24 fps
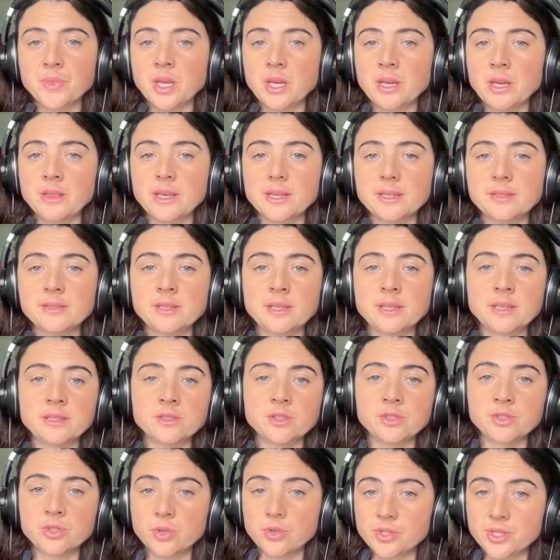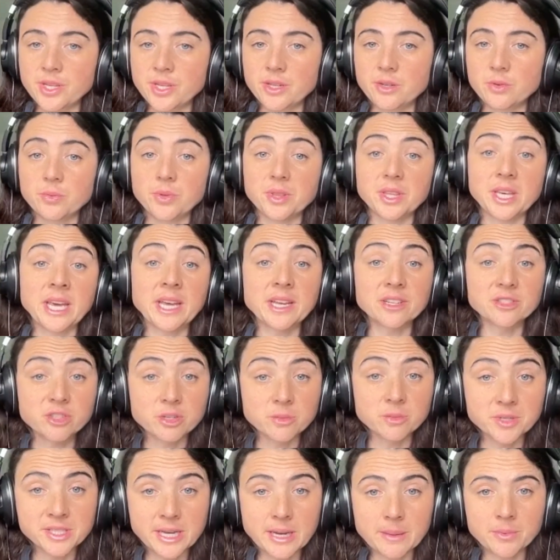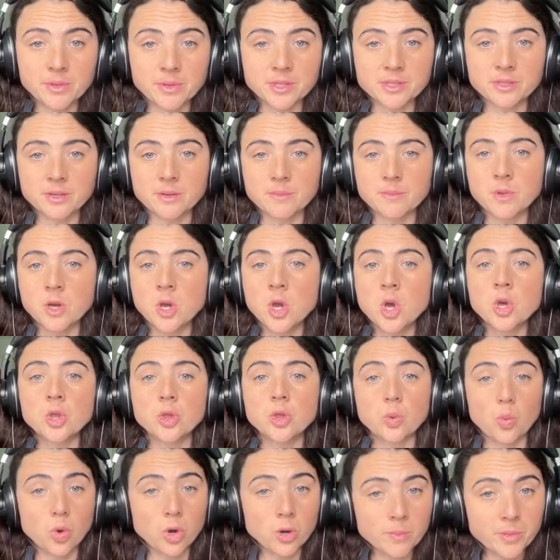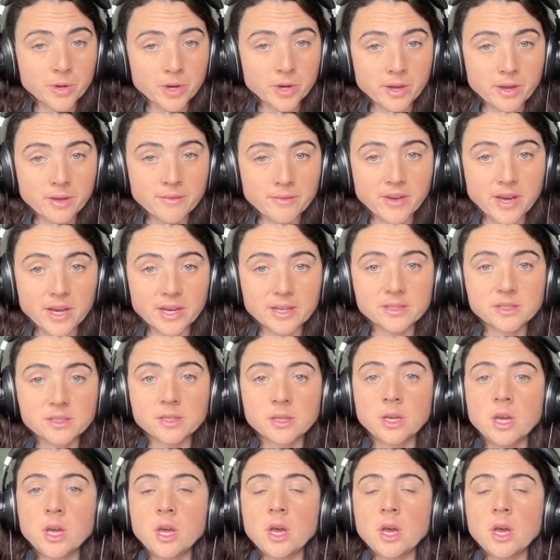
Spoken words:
and this is associated with cancer metabolism, the Warburg effect,